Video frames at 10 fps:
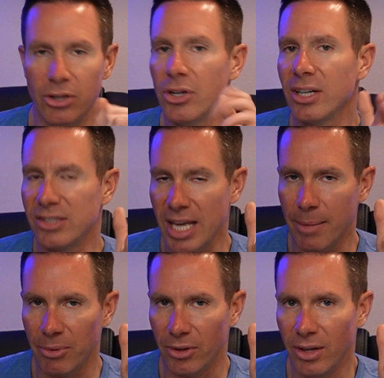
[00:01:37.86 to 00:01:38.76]
A good
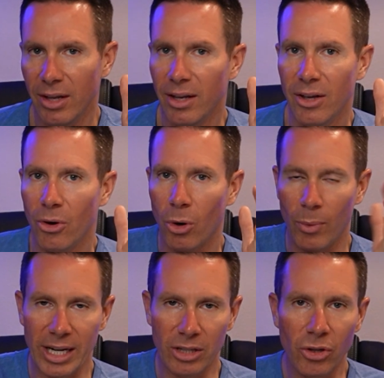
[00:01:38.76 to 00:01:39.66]
example or
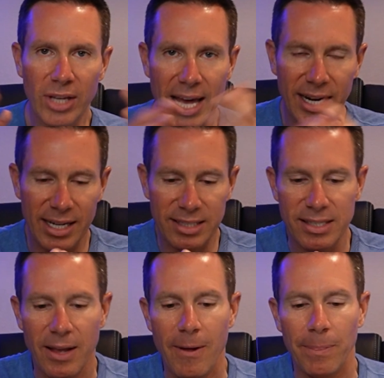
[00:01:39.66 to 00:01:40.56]
way to look at it is,
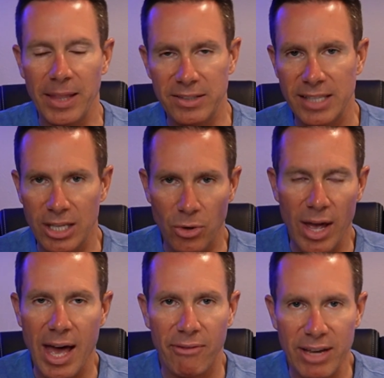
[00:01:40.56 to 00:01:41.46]
let's say you
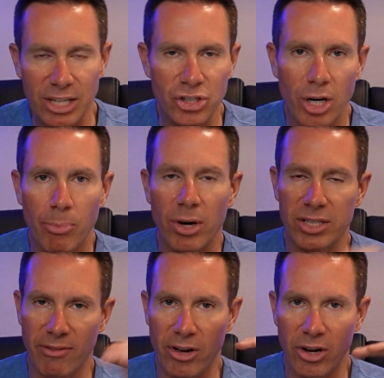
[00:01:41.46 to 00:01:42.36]
have a share
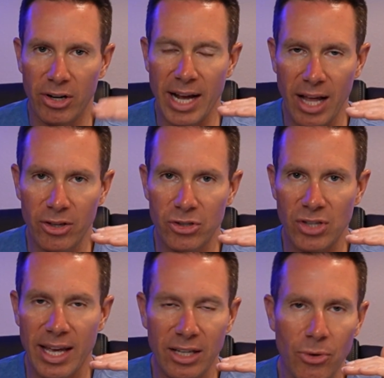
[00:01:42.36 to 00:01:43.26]
price of
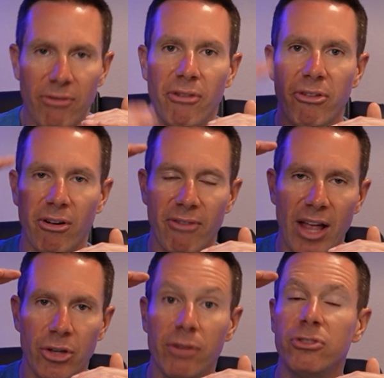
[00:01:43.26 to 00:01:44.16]
$100 and you have a fair
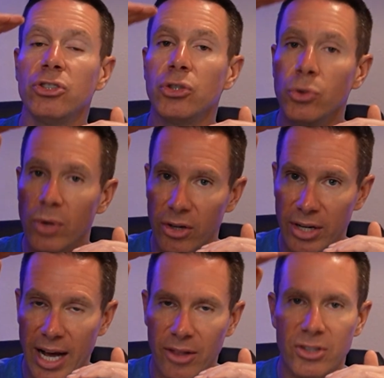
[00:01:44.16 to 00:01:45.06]
value of
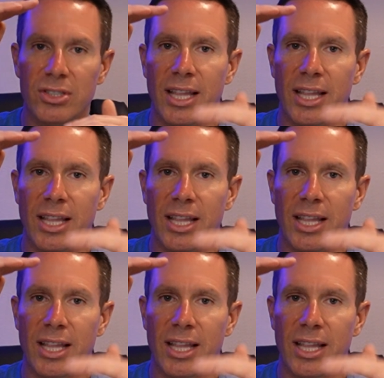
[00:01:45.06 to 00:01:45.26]
$200.